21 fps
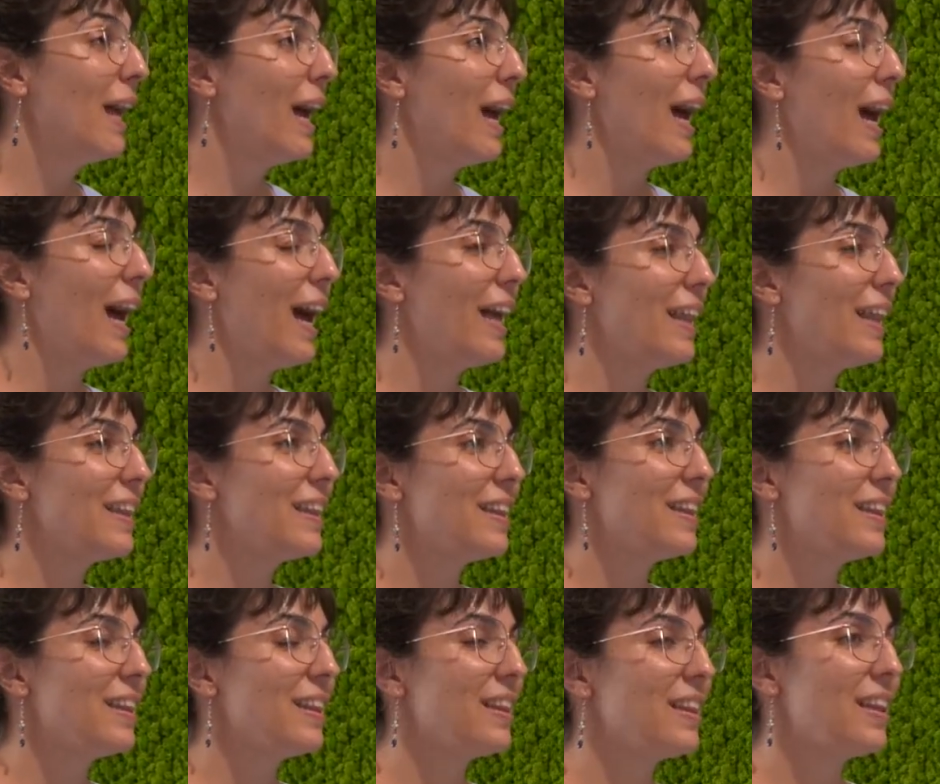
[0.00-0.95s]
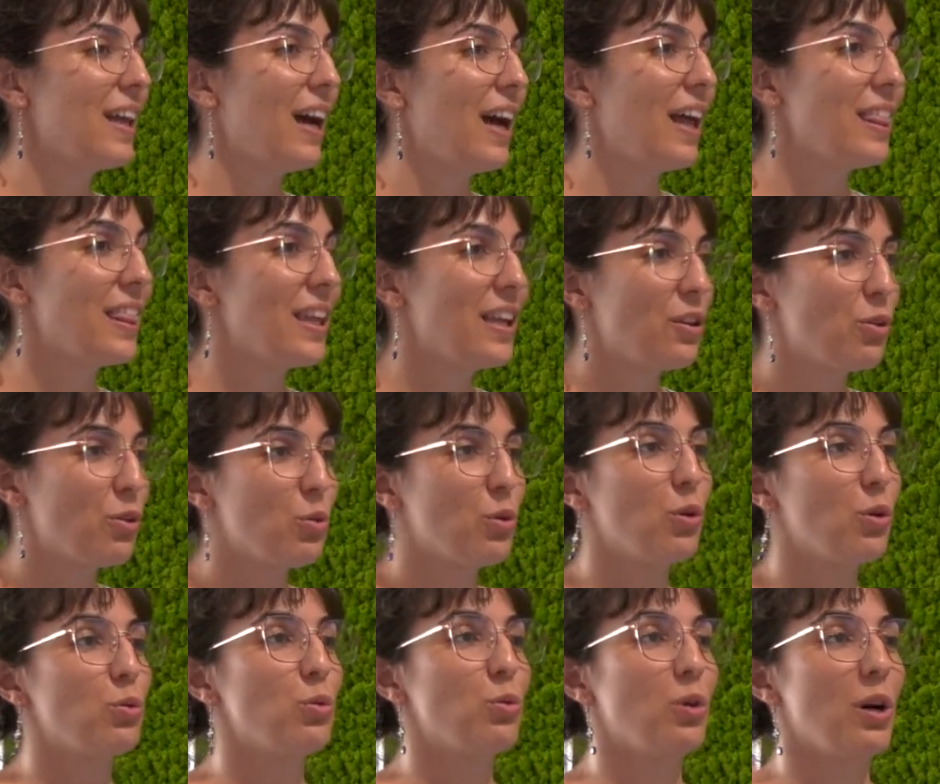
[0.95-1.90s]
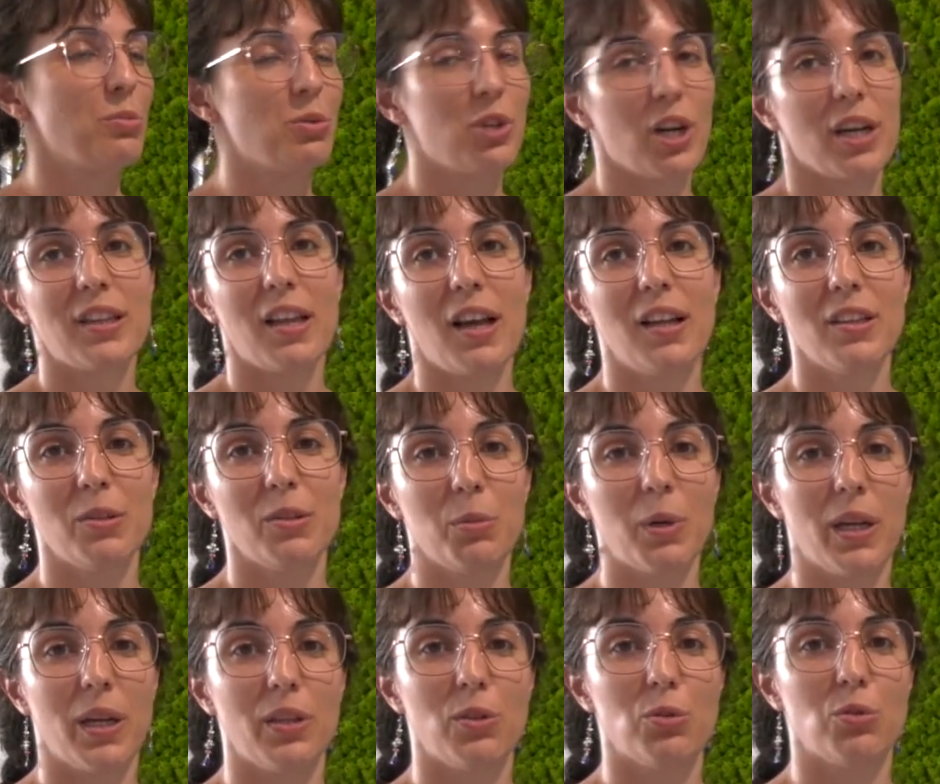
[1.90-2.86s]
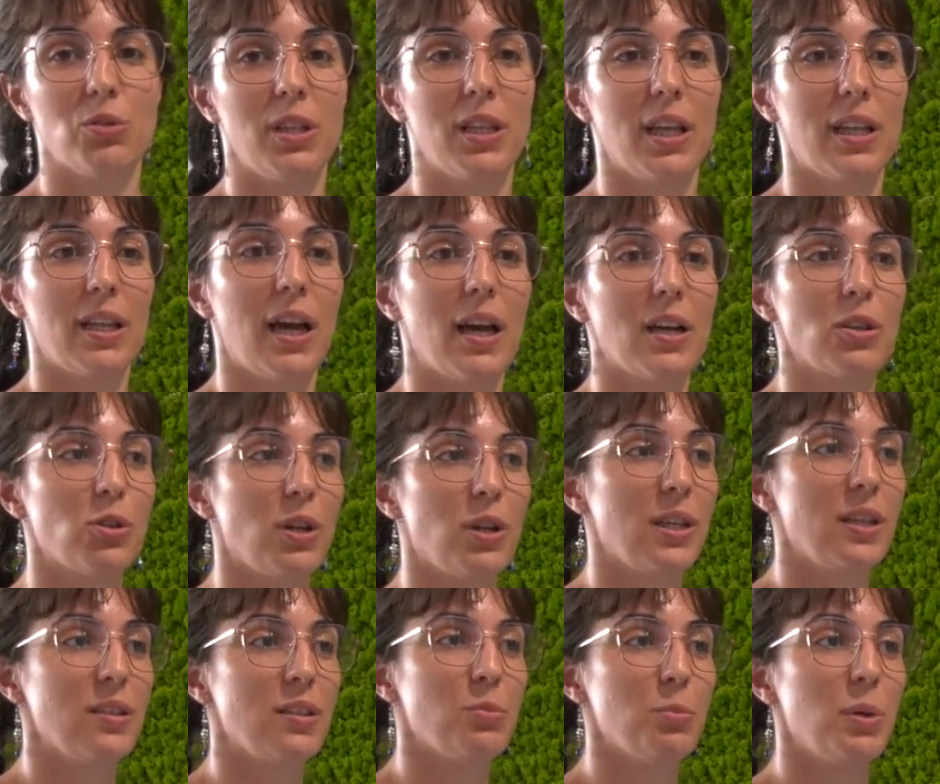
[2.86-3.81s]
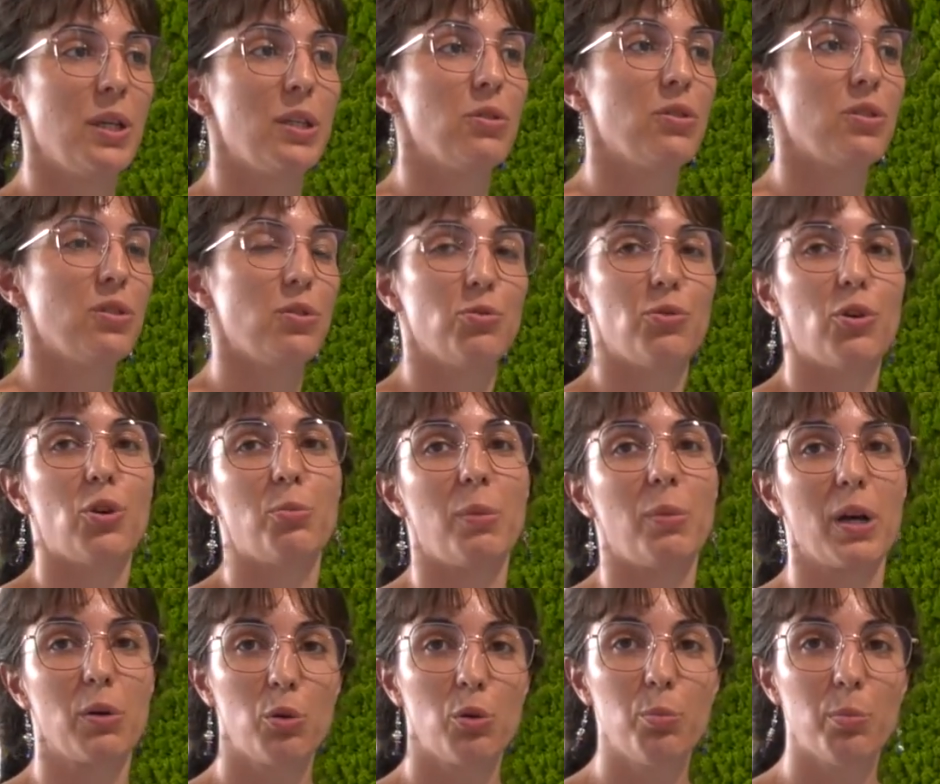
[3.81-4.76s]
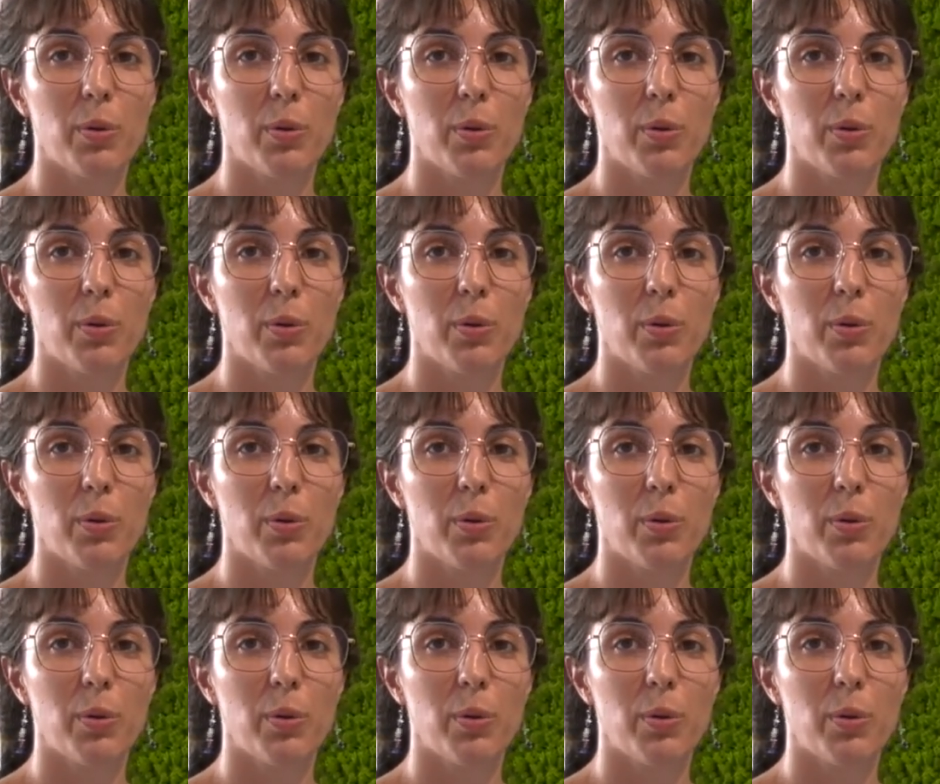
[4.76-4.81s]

And then you go to abstract algebra and you see that actually these matrices form a group.